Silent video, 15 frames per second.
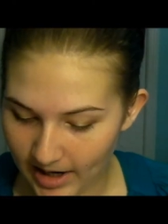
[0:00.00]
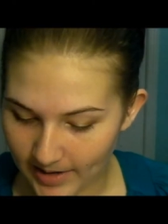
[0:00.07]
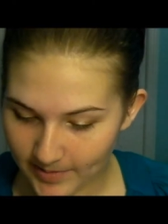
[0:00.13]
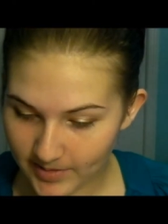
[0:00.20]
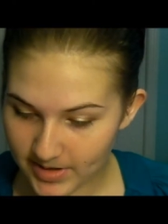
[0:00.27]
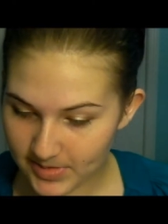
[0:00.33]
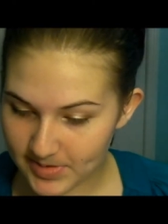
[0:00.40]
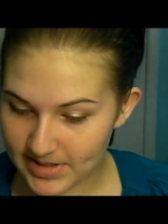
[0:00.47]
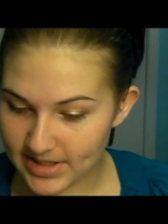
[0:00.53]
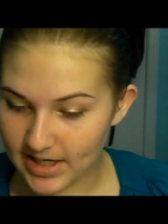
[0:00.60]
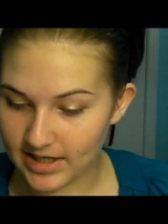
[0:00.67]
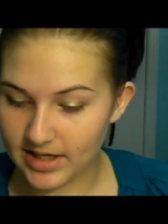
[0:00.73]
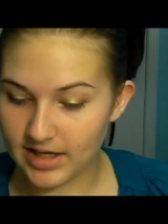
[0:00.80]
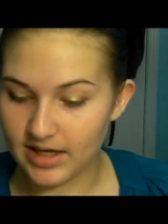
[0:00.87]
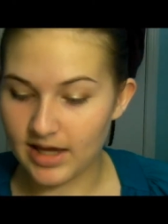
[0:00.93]
I'm going to be
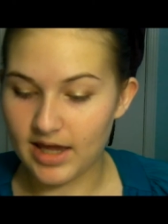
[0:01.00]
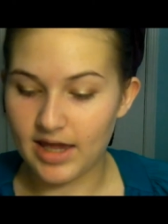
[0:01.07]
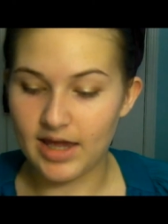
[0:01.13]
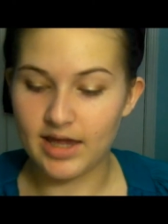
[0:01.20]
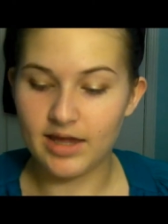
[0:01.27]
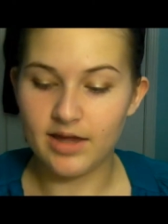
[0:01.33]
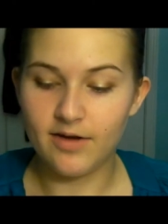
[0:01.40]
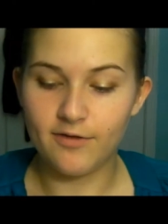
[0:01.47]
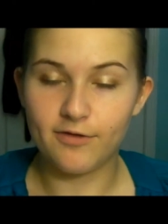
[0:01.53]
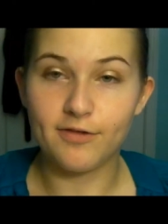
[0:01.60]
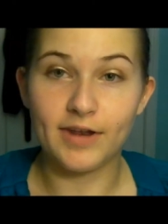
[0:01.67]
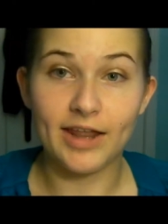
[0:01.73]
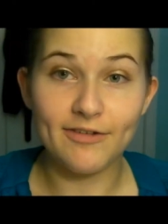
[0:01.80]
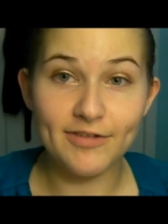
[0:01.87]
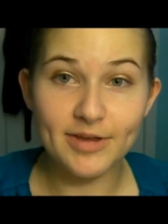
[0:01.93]
taking a
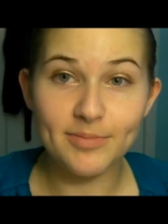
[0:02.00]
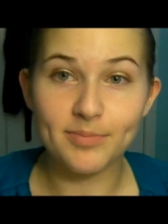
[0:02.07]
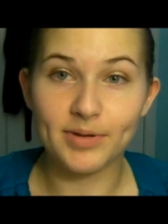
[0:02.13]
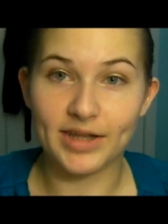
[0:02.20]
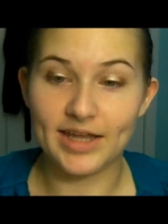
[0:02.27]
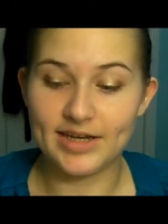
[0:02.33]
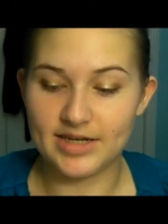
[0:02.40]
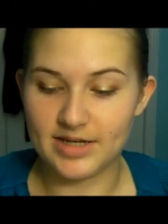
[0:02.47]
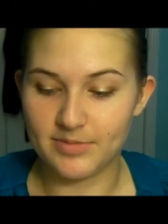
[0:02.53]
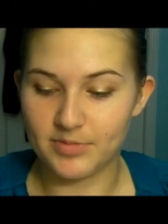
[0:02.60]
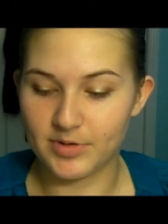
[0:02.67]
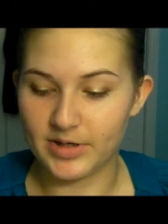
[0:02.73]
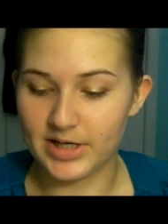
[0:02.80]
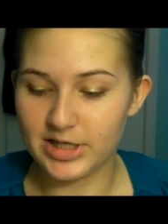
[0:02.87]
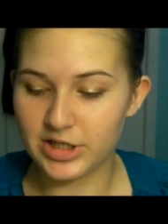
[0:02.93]
fluffy blending
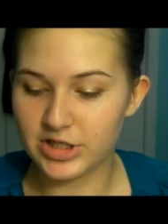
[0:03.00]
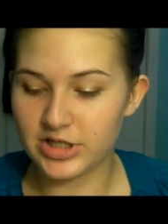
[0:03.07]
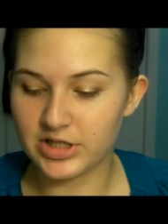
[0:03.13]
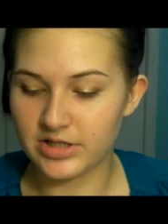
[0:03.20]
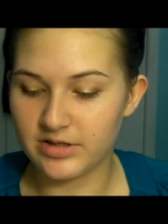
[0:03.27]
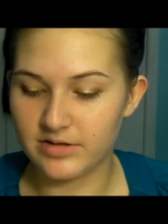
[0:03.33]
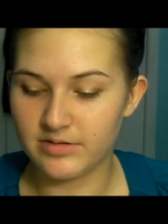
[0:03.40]
brush,